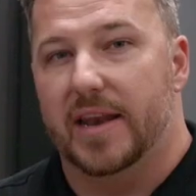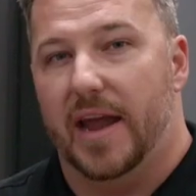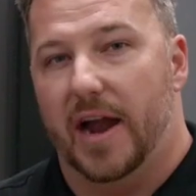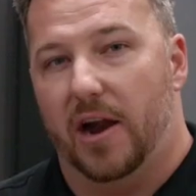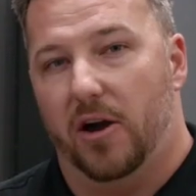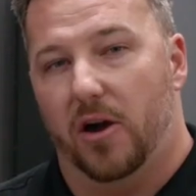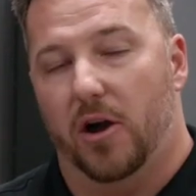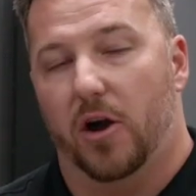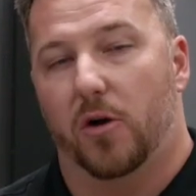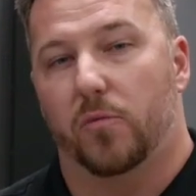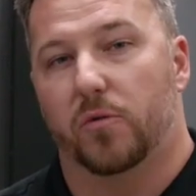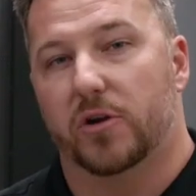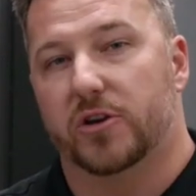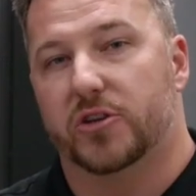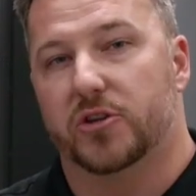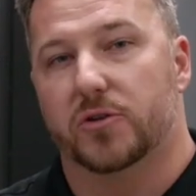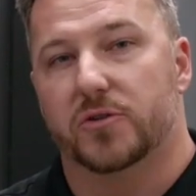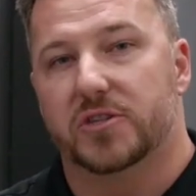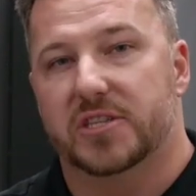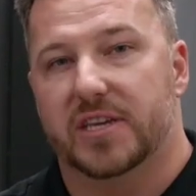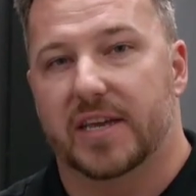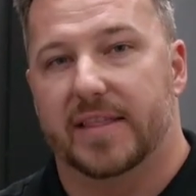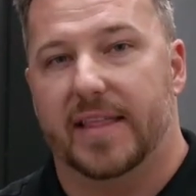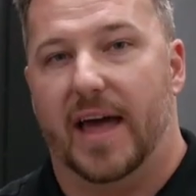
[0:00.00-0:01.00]
narrow,
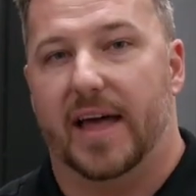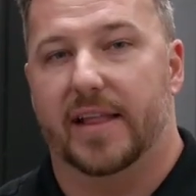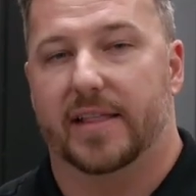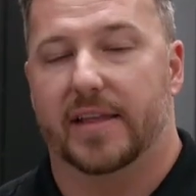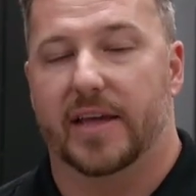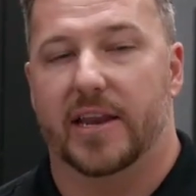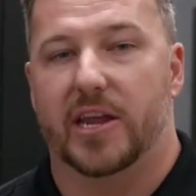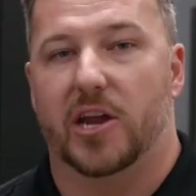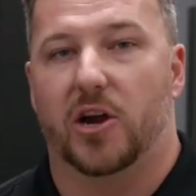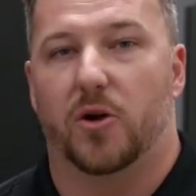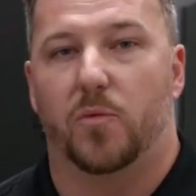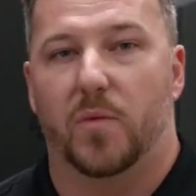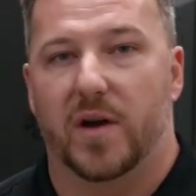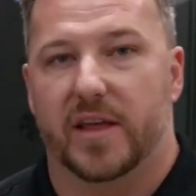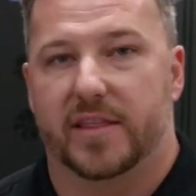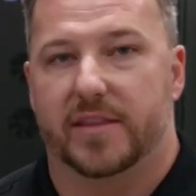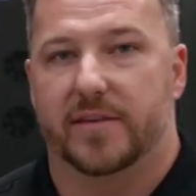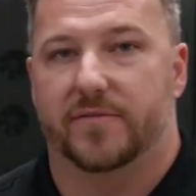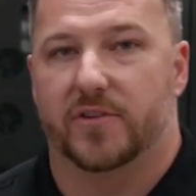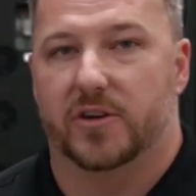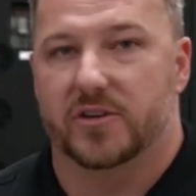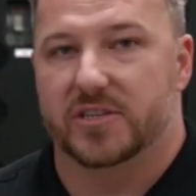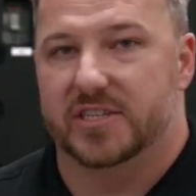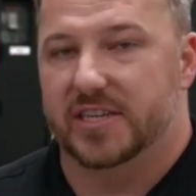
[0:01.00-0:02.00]
reducing that linear width
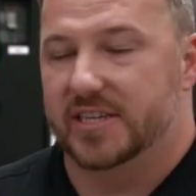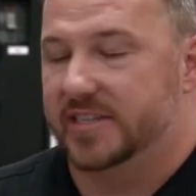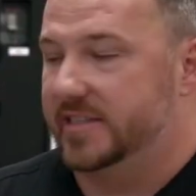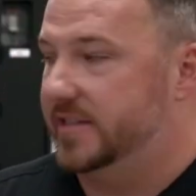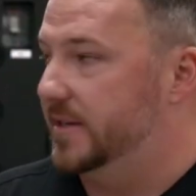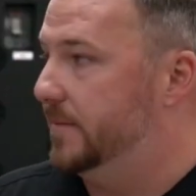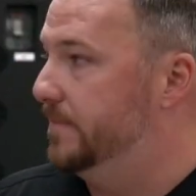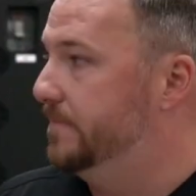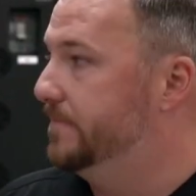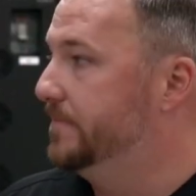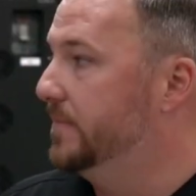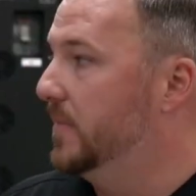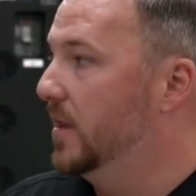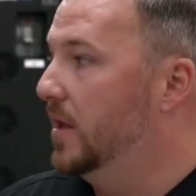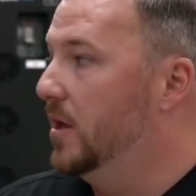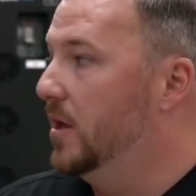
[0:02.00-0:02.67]
of your system.